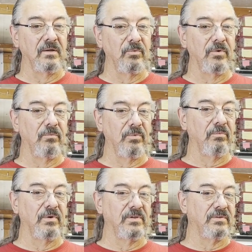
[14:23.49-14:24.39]

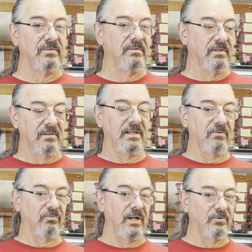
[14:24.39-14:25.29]
We're just
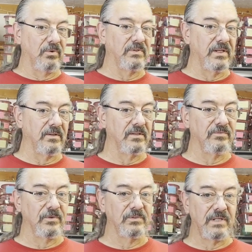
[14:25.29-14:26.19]
getting right towards the end of this
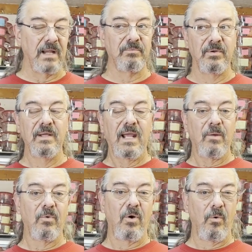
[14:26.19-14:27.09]
first chapter, and
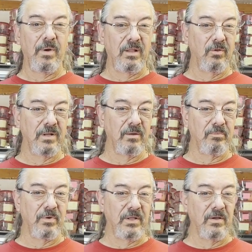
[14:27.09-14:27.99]
we're already looking at
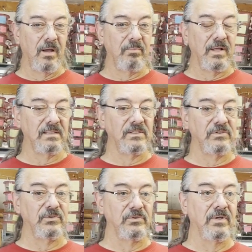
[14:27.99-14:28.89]
pretty complex
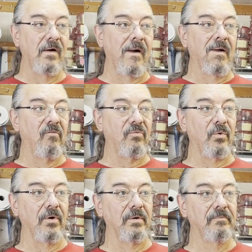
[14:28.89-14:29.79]
issues
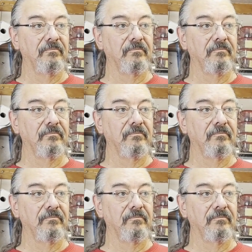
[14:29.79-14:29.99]
for